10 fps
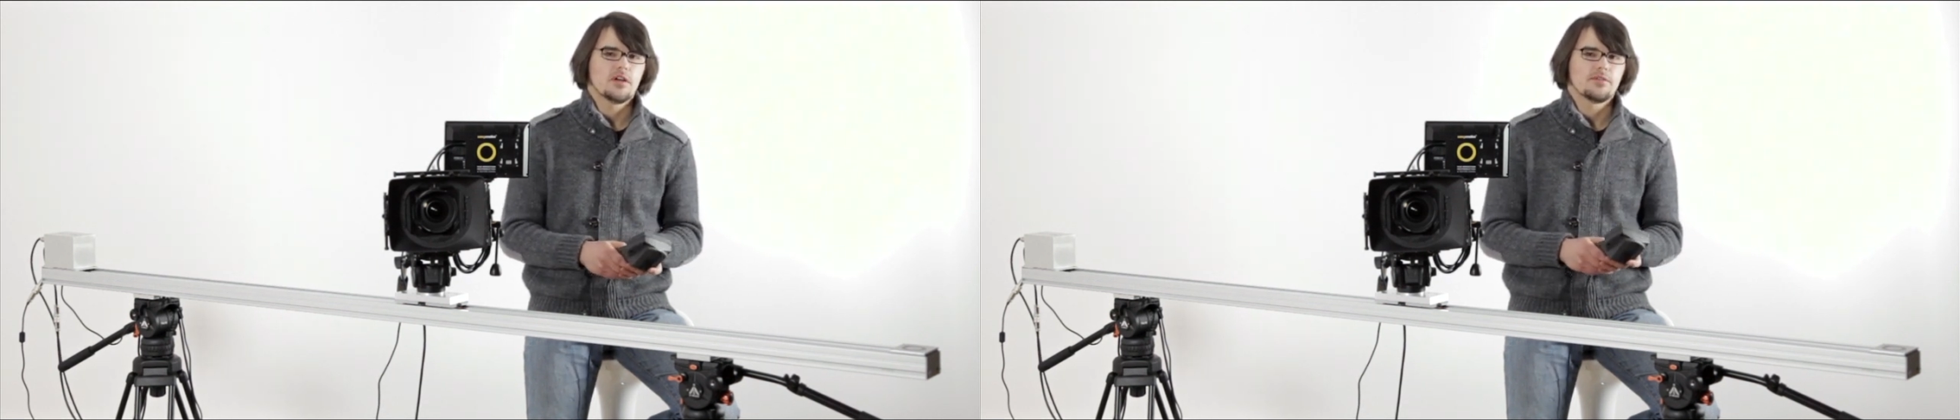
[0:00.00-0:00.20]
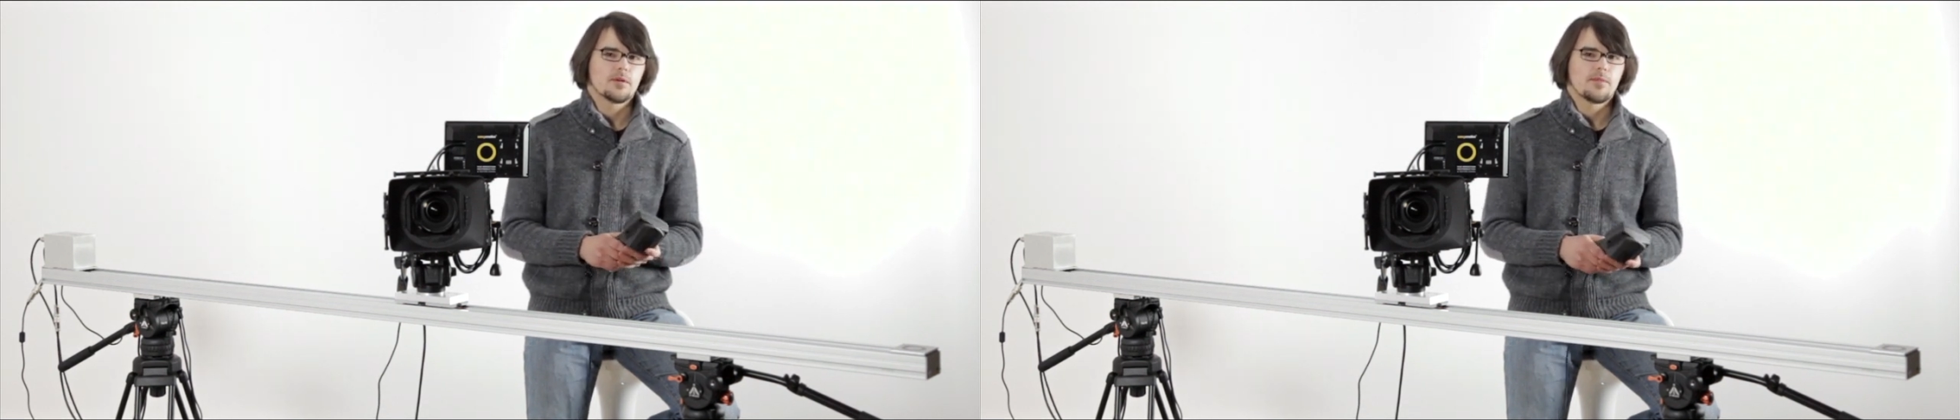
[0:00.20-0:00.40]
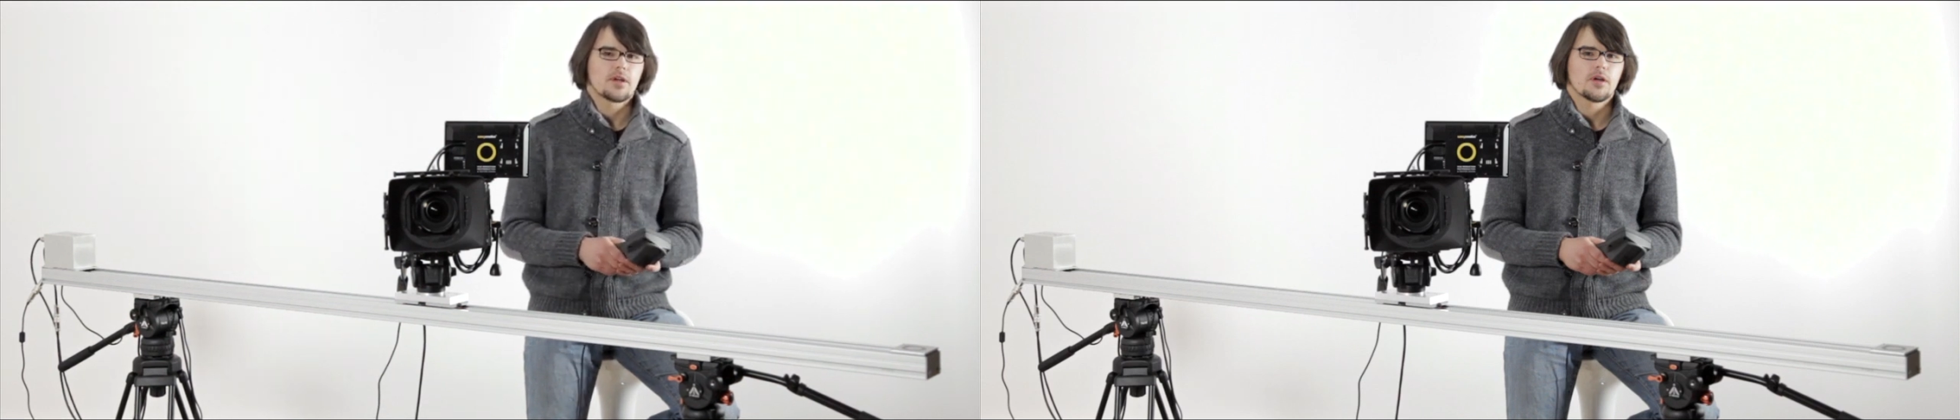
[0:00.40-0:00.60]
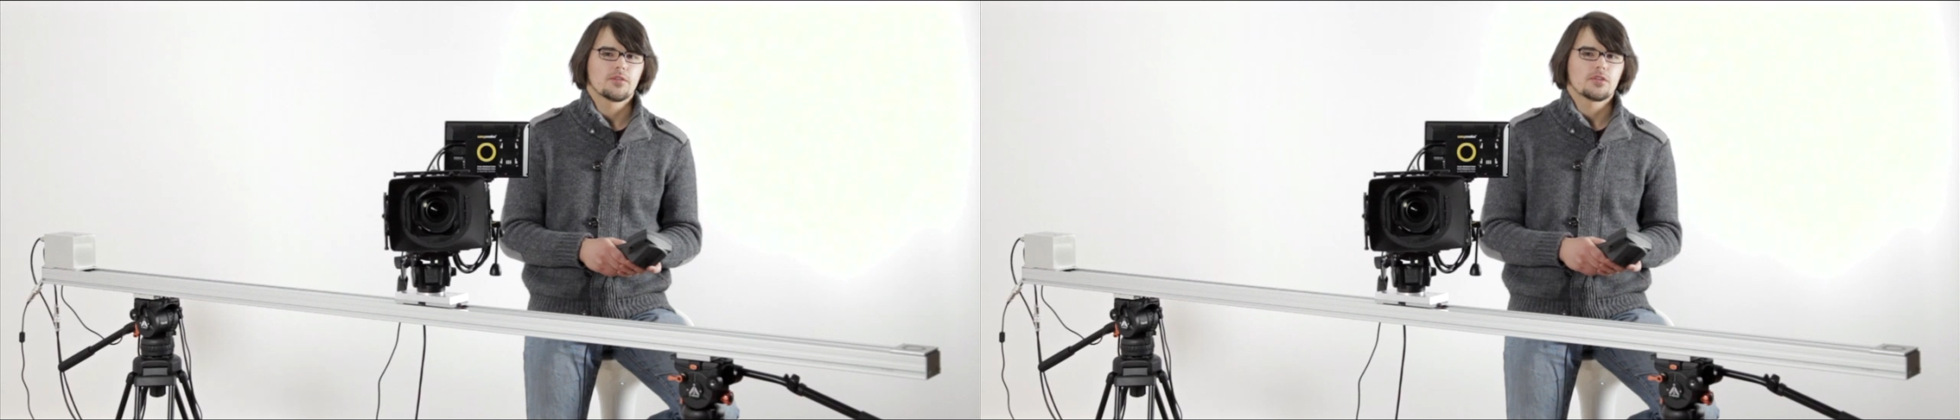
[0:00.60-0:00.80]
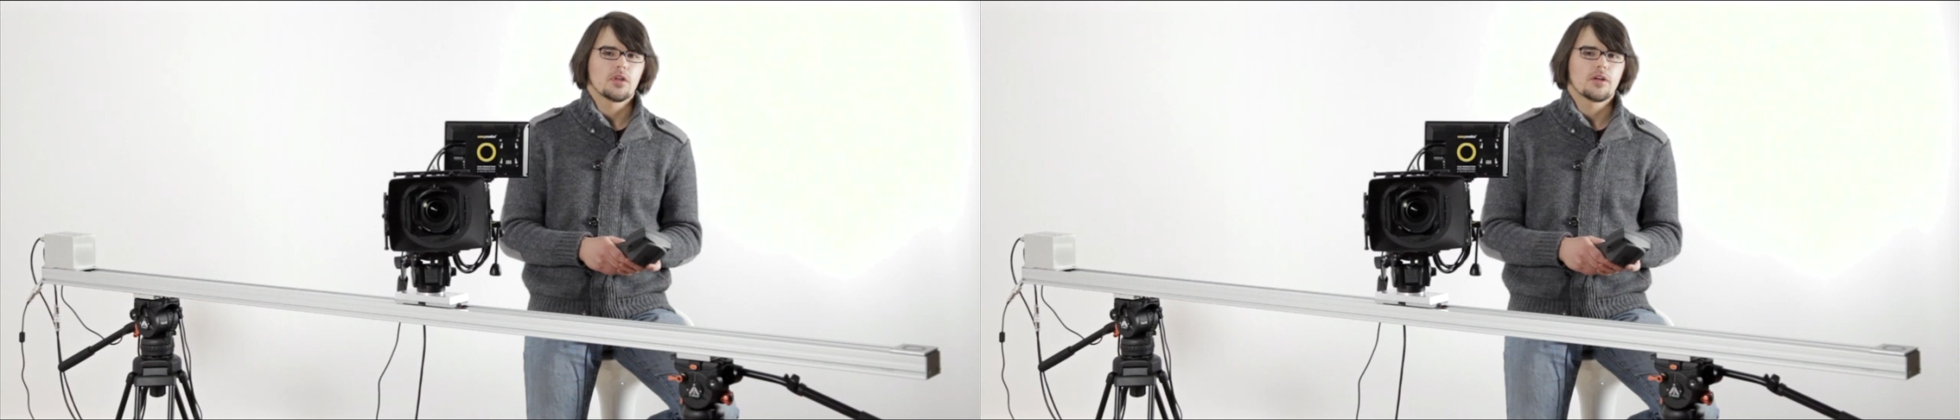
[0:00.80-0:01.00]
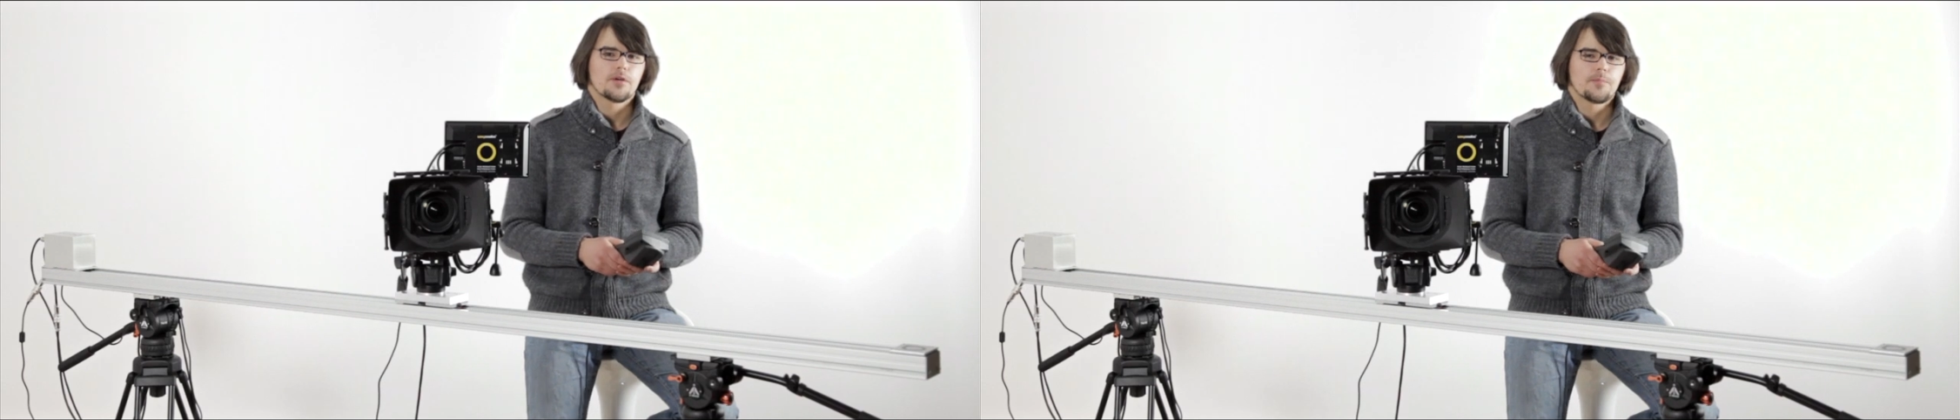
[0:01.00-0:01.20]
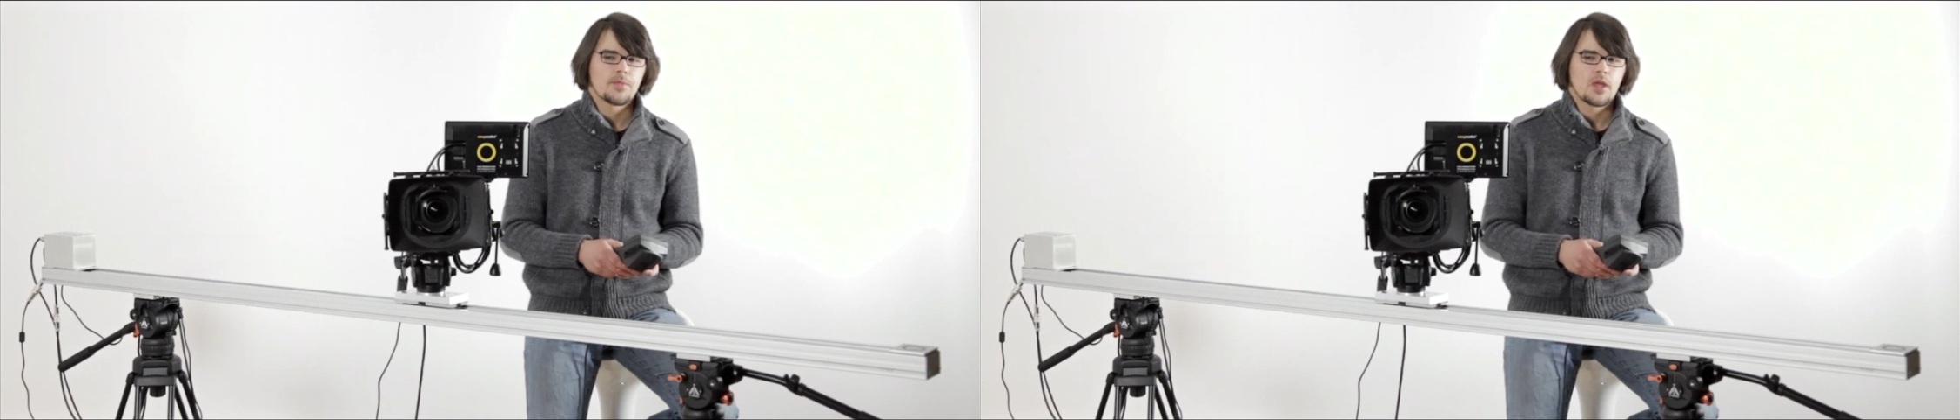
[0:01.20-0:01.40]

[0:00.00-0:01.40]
uh, from the controller.